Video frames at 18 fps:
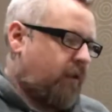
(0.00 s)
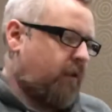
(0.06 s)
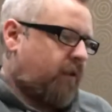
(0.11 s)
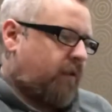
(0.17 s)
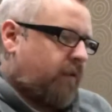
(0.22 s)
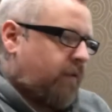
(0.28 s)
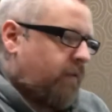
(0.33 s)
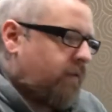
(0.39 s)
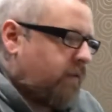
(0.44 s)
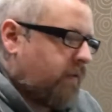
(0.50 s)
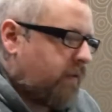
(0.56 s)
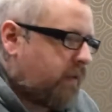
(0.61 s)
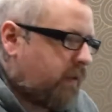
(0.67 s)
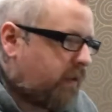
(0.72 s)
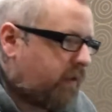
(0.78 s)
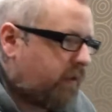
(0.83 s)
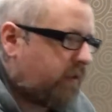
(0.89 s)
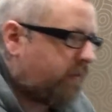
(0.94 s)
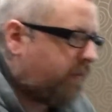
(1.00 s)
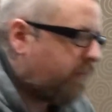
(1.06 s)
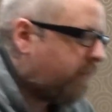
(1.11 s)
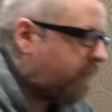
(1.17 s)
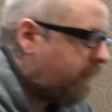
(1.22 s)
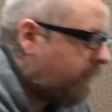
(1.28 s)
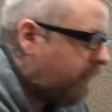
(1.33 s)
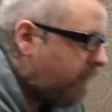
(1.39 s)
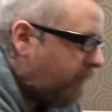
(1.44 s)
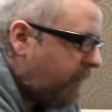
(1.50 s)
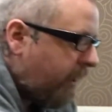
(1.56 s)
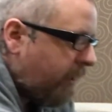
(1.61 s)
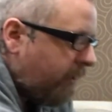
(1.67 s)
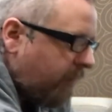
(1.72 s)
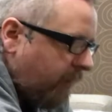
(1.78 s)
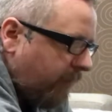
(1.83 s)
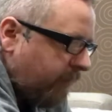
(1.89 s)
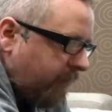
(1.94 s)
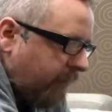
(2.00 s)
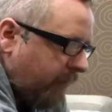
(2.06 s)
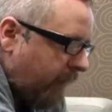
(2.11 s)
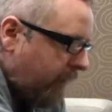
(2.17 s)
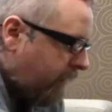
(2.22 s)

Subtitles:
So that's the front and the back shocks. Again,